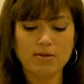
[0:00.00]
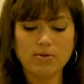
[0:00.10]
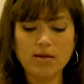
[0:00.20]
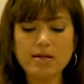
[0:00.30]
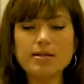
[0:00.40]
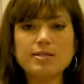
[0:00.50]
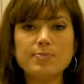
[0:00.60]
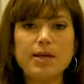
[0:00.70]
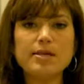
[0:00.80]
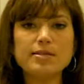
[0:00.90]
Creating a
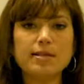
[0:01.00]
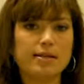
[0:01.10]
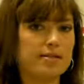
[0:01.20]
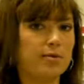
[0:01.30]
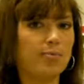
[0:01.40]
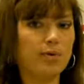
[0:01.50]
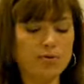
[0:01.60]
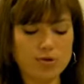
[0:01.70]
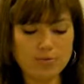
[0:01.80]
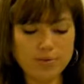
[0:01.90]
space that is
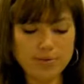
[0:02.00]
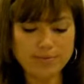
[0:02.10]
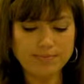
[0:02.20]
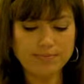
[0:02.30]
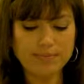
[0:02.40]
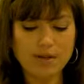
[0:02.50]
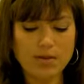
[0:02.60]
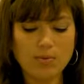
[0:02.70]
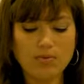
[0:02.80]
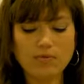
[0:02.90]
approachable,
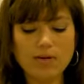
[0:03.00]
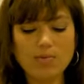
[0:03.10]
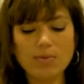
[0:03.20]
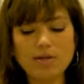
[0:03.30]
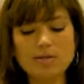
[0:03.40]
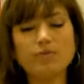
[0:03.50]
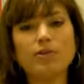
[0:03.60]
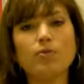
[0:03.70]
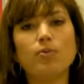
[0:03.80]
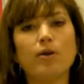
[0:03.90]
where families
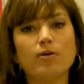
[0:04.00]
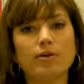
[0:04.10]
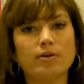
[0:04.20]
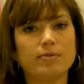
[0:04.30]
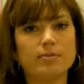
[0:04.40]
feel welcome,